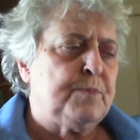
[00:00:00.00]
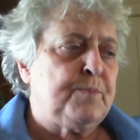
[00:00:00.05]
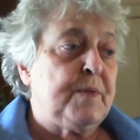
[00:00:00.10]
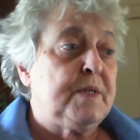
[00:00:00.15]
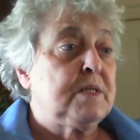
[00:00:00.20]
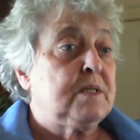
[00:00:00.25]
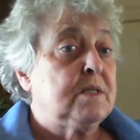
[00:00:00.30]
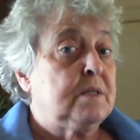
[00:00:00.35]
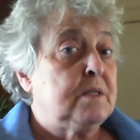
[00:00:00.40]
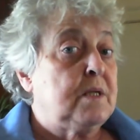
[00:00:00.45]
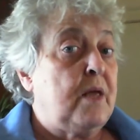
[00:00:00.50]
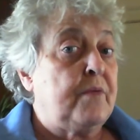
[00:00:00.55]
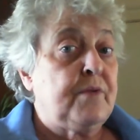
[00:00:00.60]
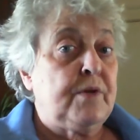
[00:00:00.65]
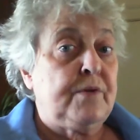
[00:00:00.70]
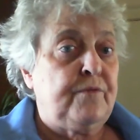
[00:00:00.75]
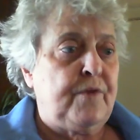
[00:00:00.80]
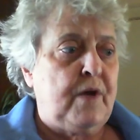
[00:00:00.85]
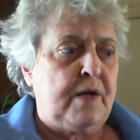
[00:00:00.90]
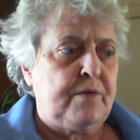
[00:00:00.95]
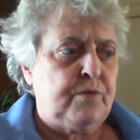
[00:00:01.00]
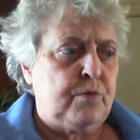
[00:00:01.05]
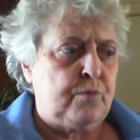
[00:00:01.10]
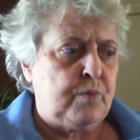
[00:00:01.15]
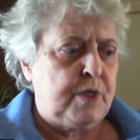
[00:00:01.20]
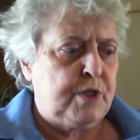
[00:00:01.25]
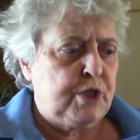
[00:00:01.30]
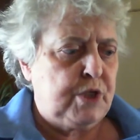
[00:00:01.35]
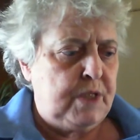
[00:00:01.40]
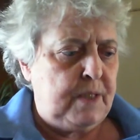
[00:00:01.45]
but it's another to fight the
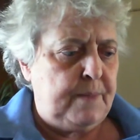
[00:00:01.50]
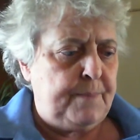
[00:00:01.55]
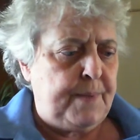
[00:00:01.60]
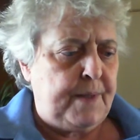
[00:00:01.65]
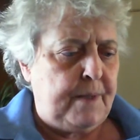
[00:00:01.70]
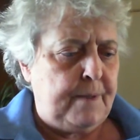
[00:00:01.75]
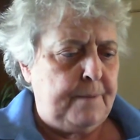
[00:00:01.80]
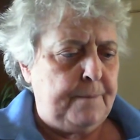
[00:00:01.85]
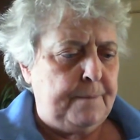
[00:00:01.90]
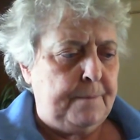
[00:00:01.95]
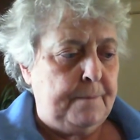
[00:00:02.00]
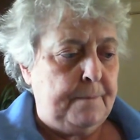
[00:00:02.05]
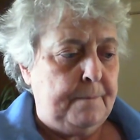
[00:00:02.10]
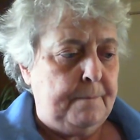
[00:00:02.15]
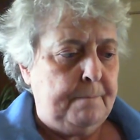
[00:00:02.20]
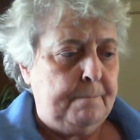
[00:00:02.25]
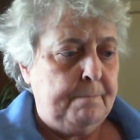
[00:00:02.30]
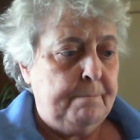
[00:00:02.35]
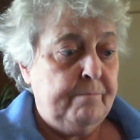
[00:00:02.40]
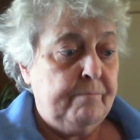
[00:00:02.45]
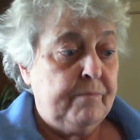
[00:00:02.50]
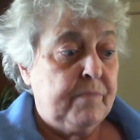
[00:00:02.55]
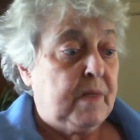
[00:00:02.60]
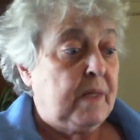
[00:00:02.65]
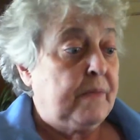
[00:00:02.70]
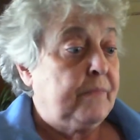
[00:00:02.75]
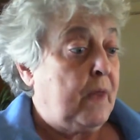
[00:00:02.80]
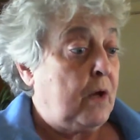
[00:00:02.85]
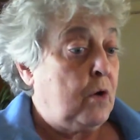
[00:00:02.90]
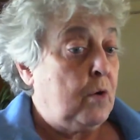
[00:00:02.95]
Russian Empire.
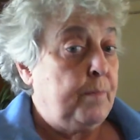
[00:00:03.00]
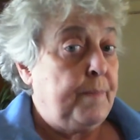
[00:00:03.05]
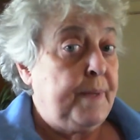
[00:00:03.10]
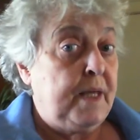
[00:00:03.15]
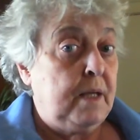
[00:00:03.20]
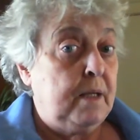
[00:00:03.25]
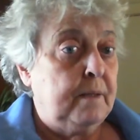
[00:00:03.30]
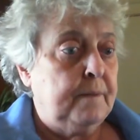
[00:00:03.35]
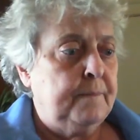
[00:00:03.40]
They are big.